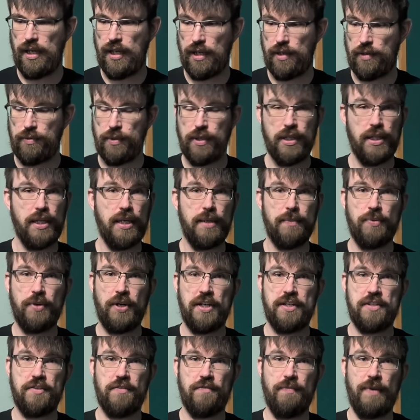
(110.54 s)
really
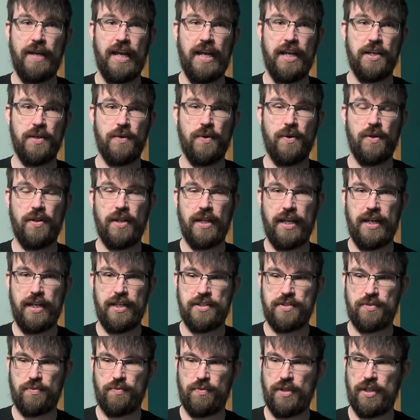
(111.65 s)
impressive manual, and
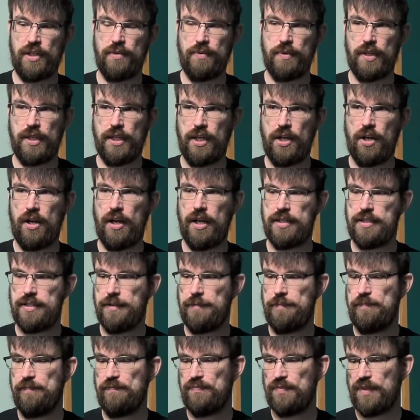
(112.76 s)
it's really, really
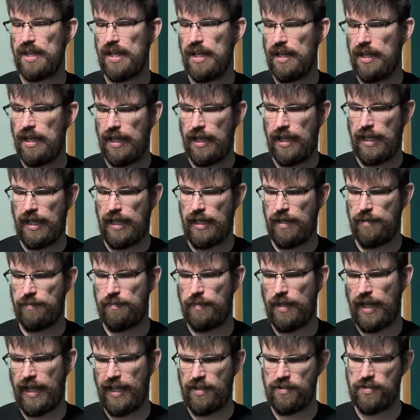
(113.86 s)
awesome.
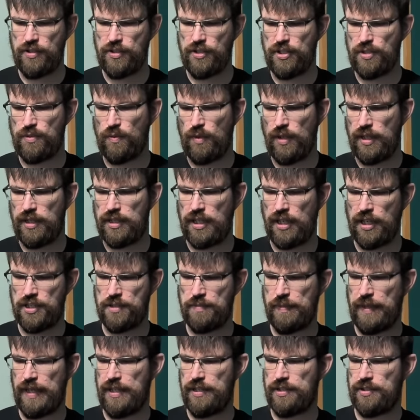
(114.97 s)
I also just want to
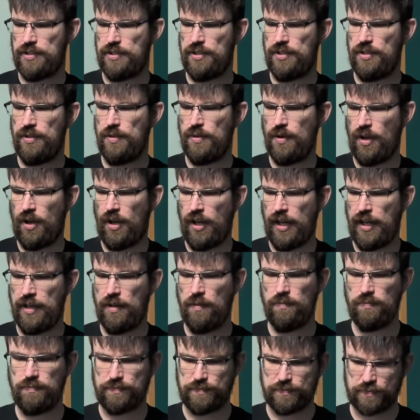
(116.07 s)
touch base too
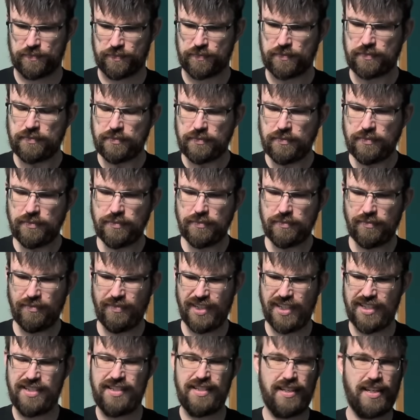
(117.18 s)
on
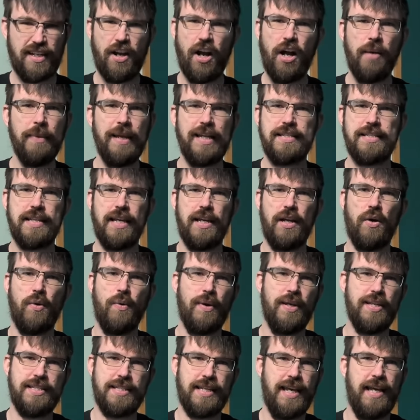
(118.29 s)
comments I
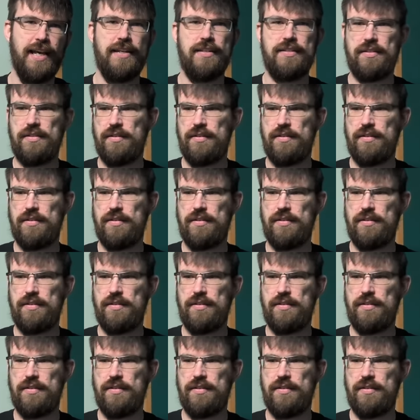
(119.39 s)
always get